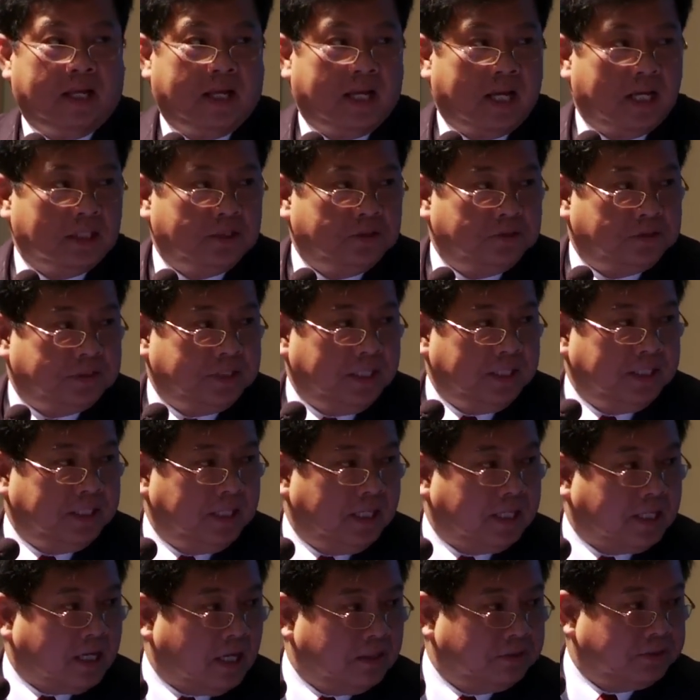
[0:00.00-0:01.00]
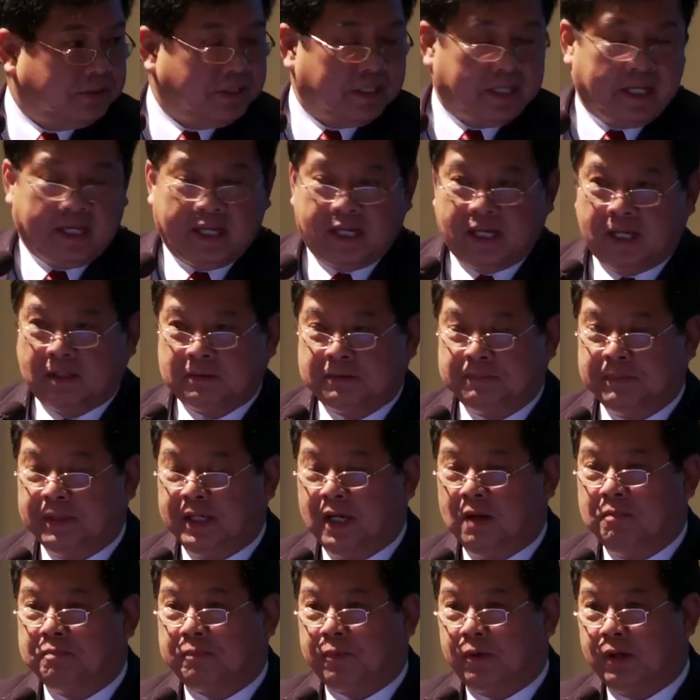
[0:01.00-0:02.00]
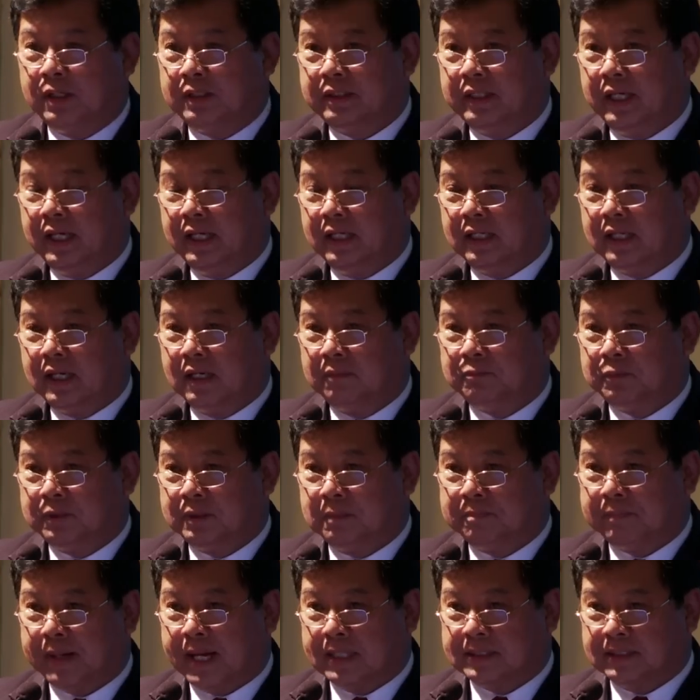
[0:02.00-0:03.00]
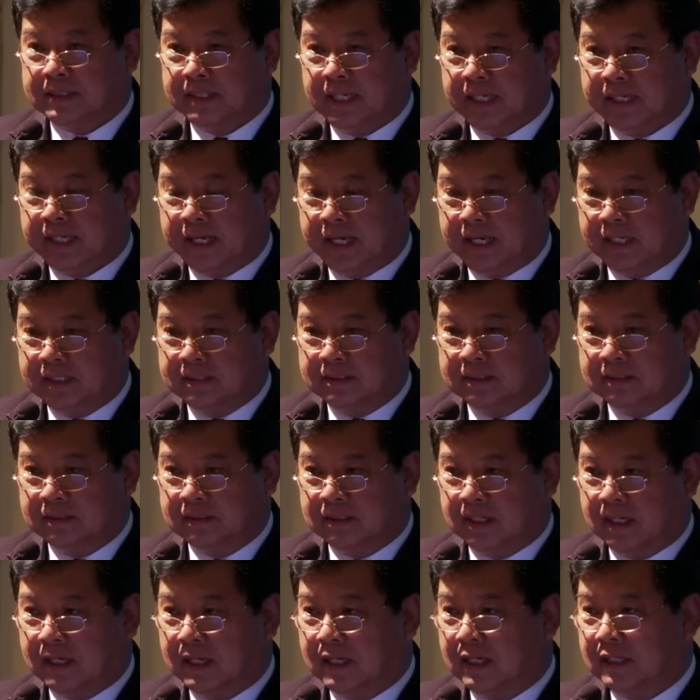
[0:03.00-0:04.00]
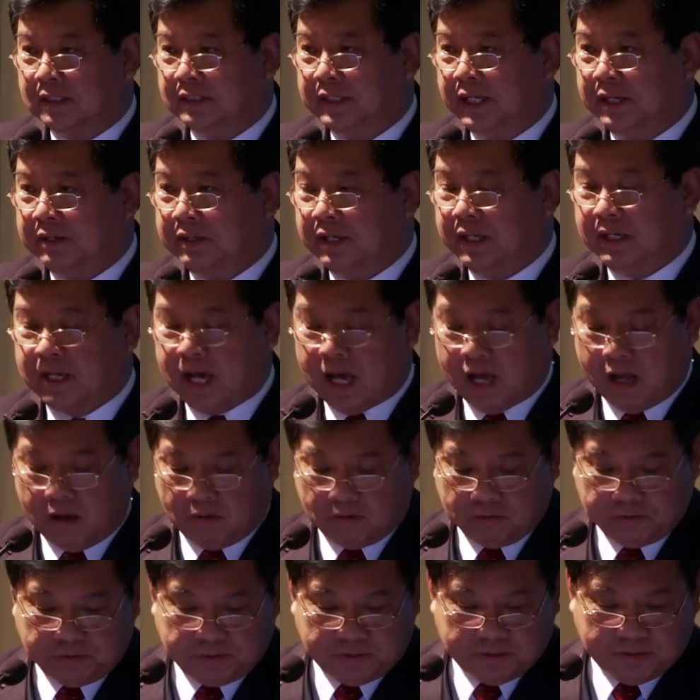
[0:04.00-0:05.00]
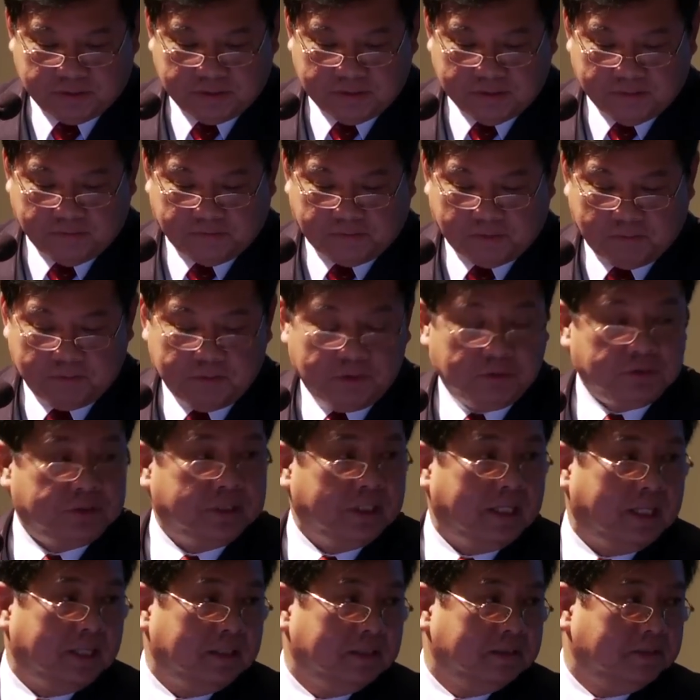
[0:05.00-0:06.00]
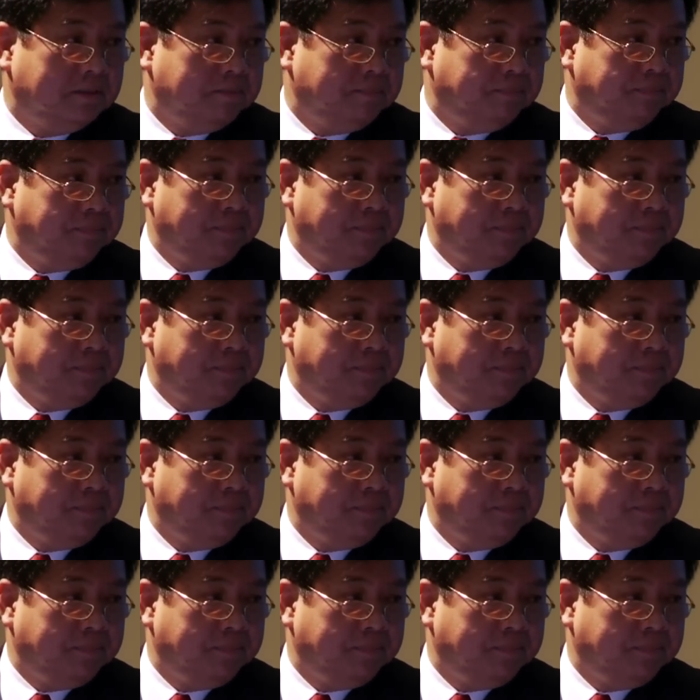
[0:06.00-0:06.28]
As you see, the country has been importing for the past decade dairy cows from New Zealand